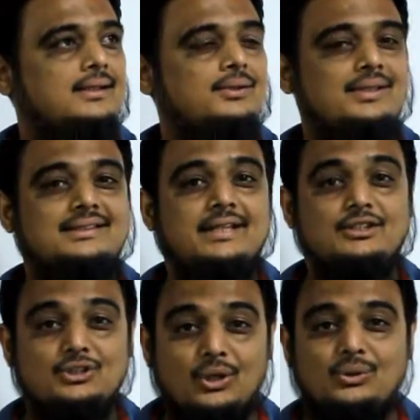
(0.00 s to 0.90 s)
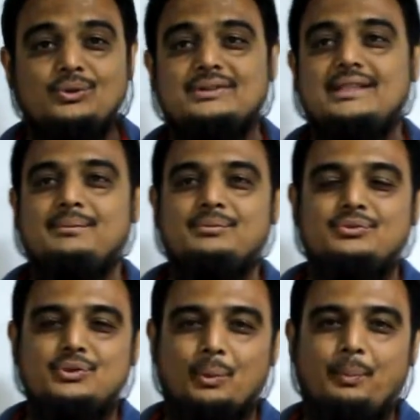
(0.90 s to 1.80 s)
you can say, shocked to see him
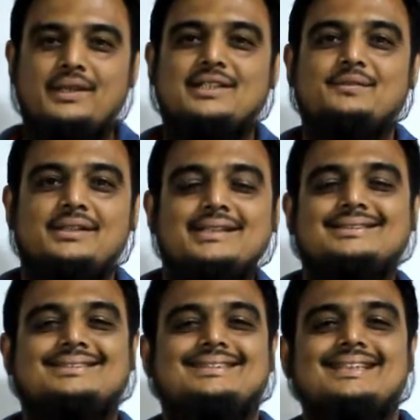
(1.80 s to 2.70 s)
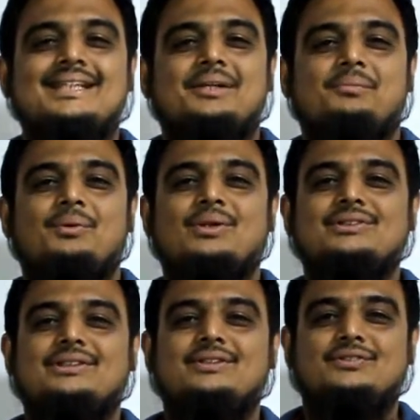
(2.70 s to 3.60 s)
so patient with us,
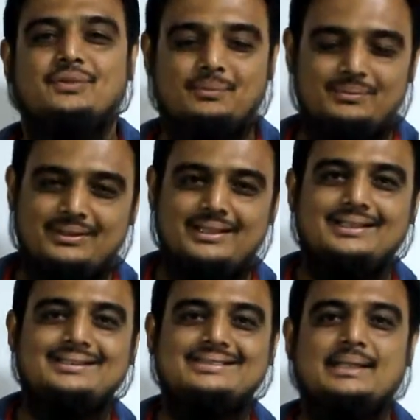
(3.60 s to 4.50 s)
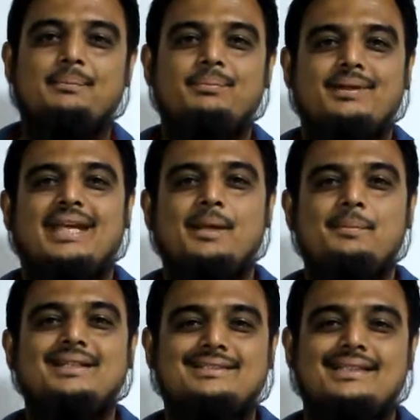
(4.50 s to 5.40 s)
because it was from step A,
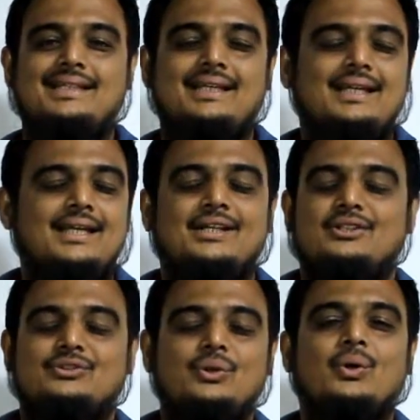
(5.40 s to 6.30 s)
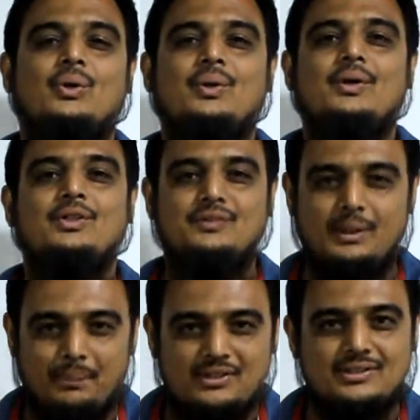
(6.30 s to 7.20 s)
B, C. So he was
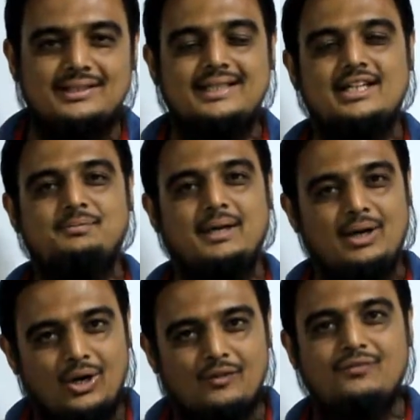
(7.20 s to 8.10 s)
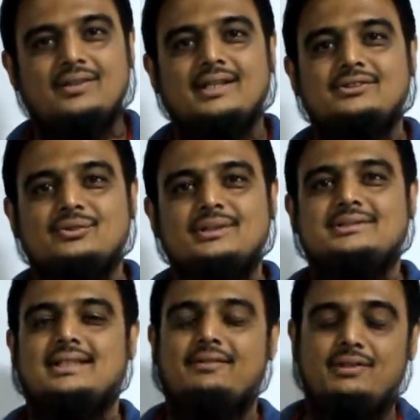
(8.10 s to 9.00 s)
very patient and he explained a lot of things to
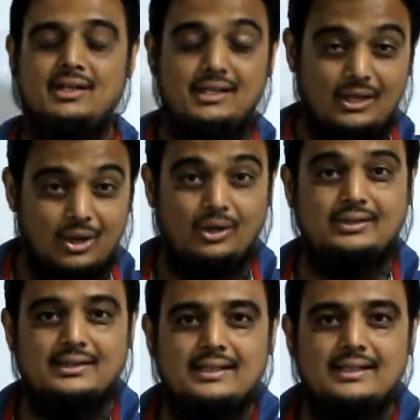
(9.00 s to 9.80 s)
us and learned a lot.